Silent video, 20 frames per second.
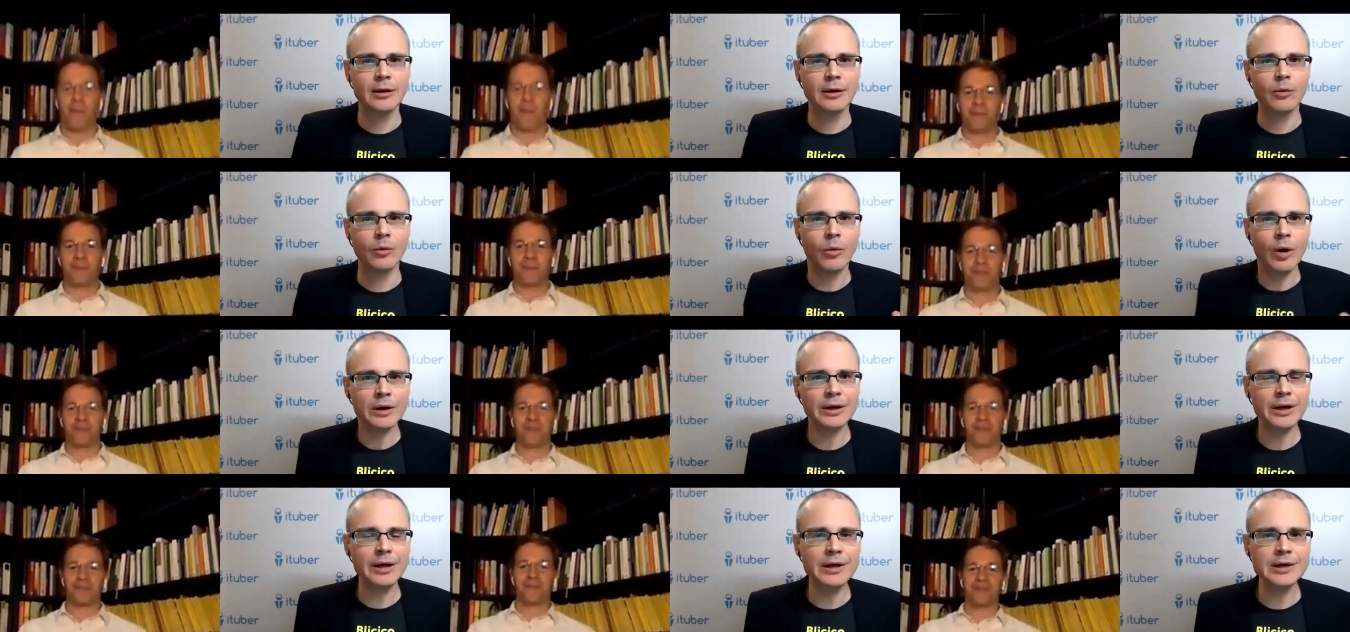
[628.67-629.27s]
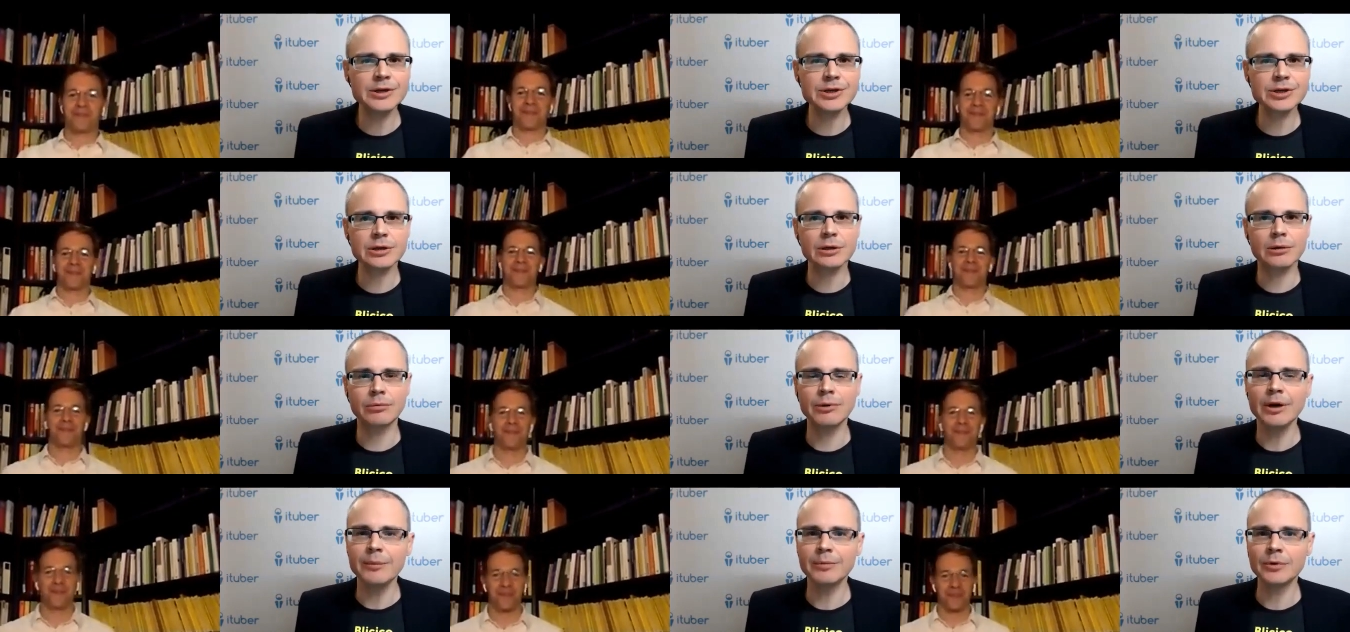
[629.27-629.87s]
Speaker 1: what is
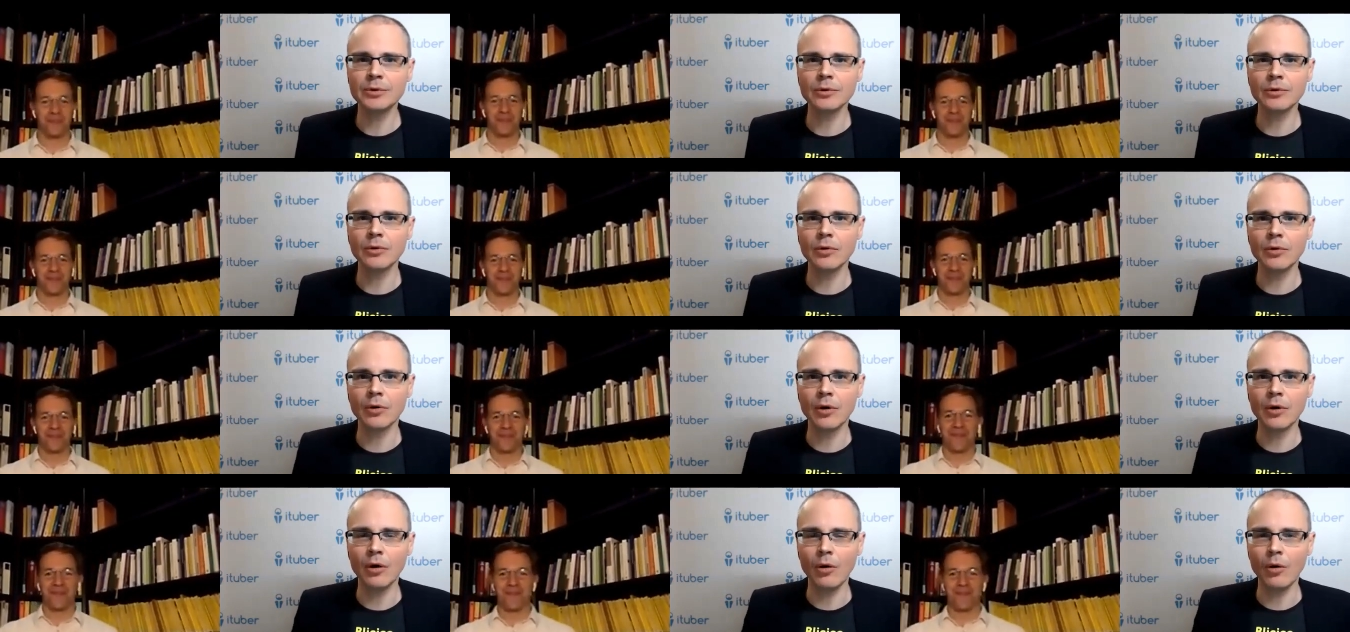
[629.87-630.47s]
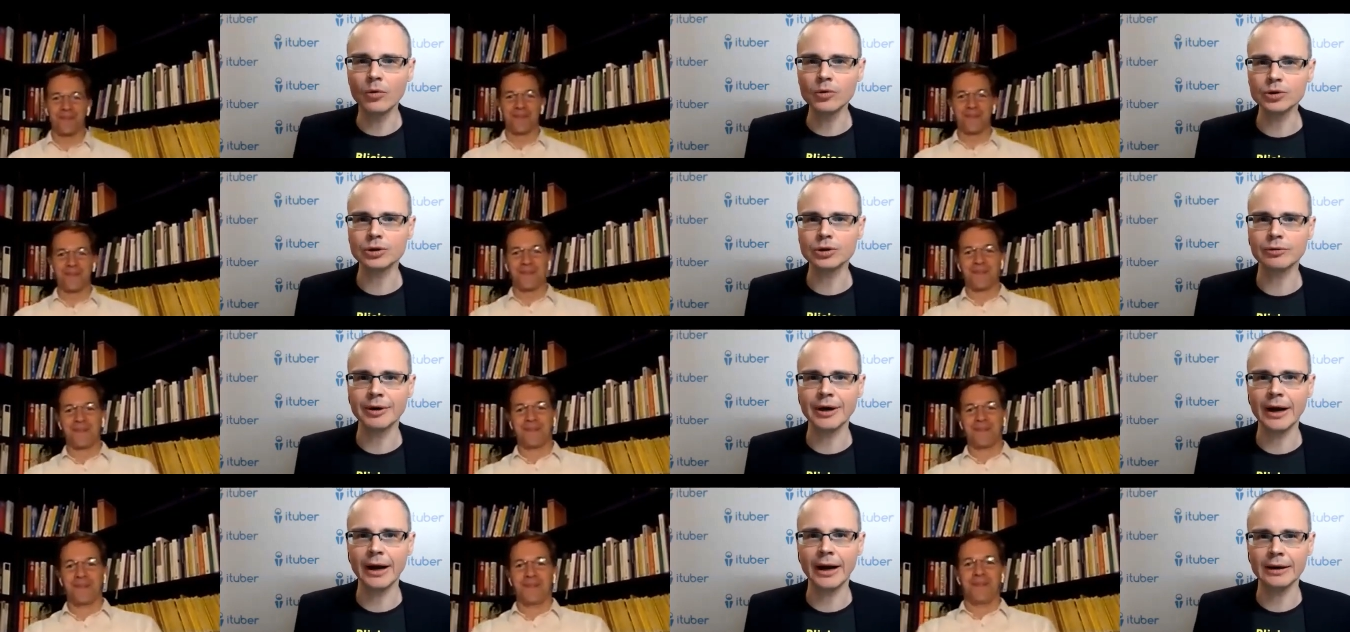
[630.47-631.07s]

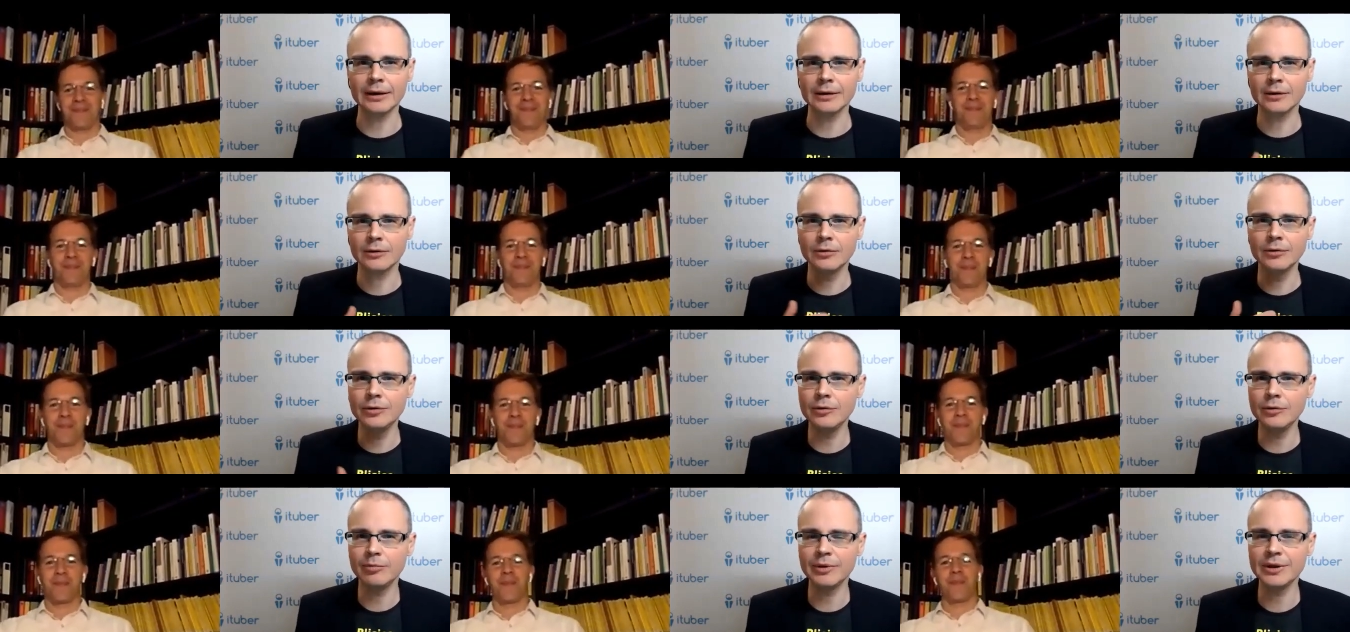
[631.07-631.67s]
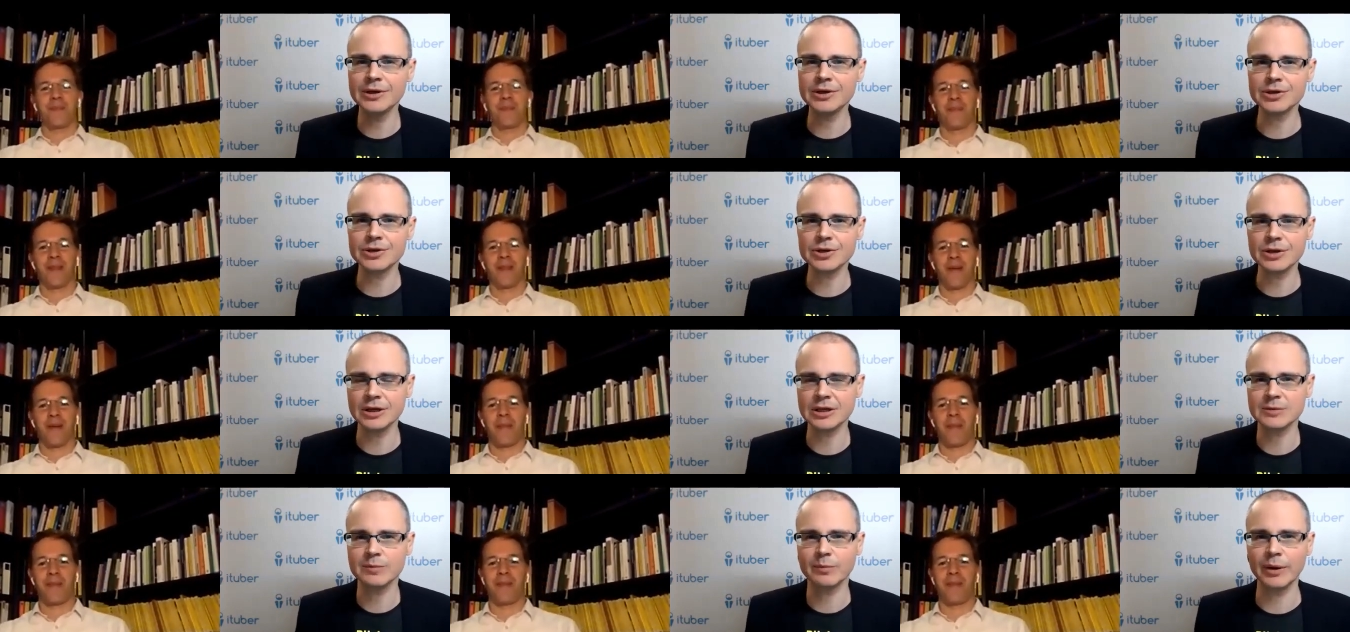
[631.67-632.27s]
Crypto-Austria? Could you please
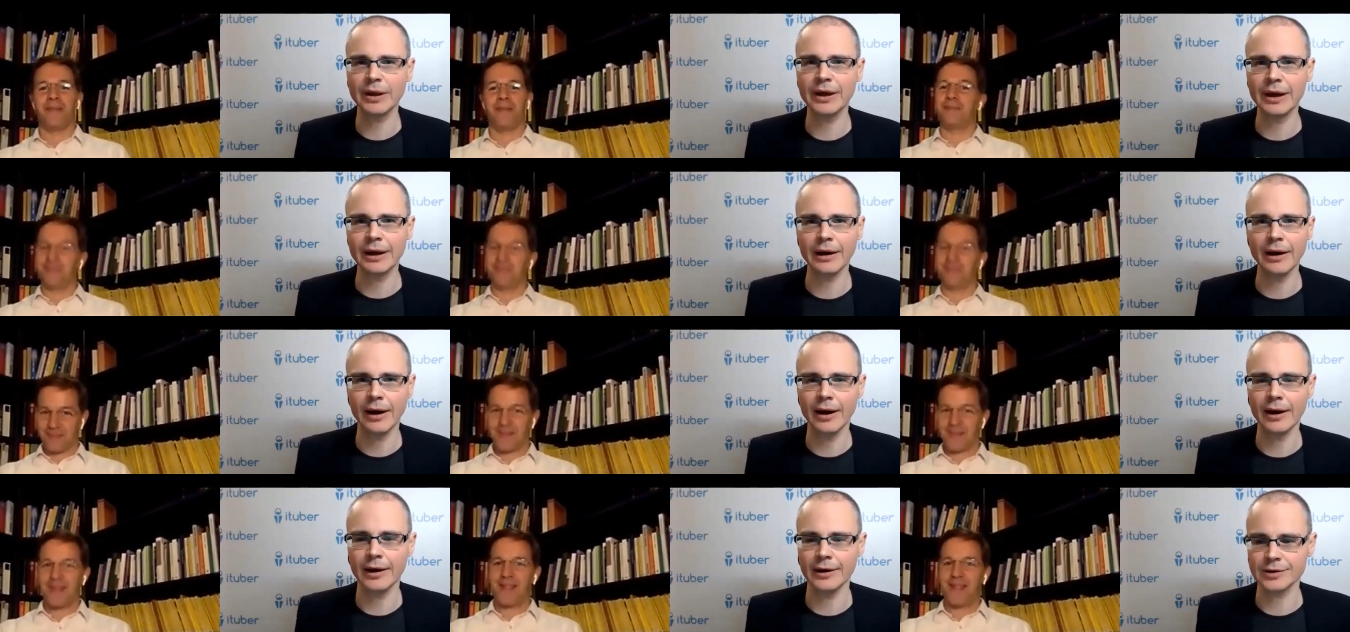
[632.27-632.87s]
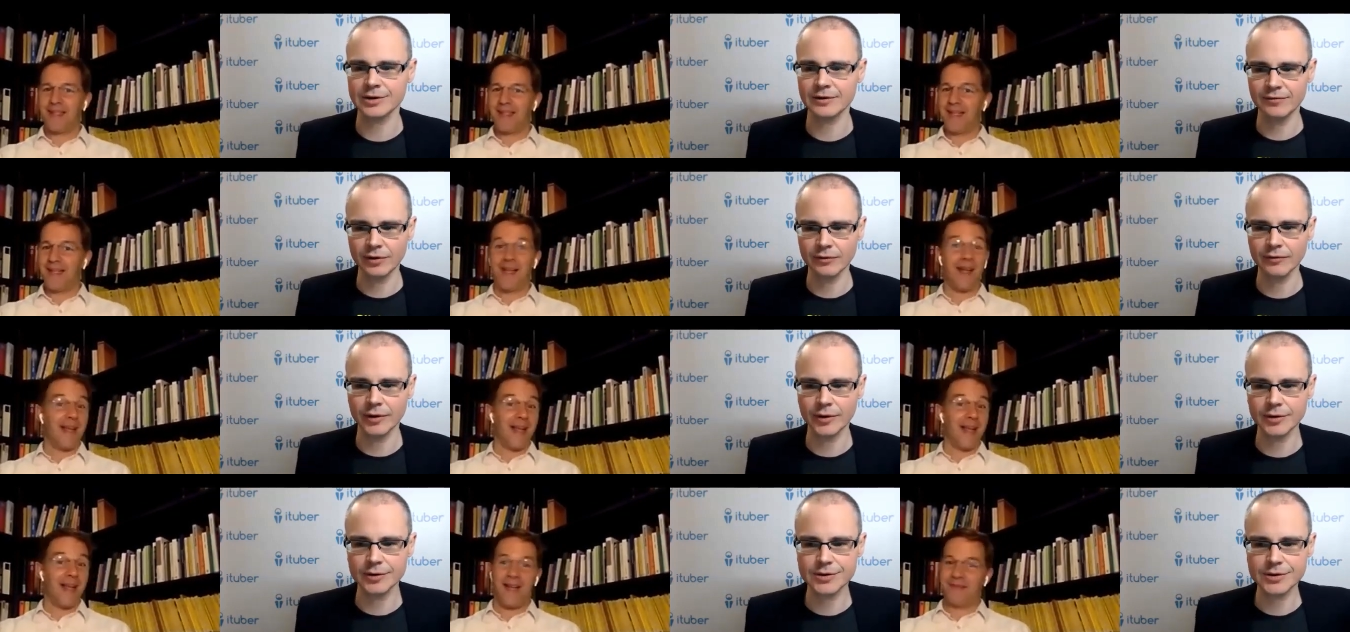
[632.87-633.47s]
explain us,
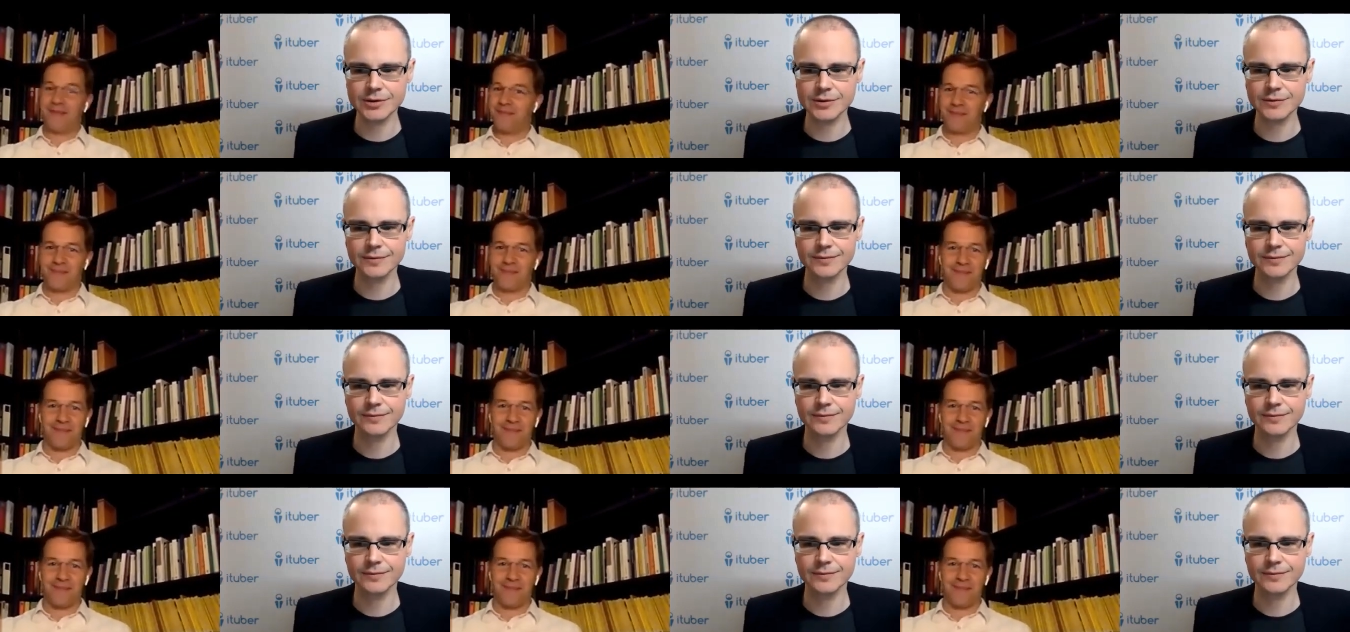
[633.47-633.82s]
viewers?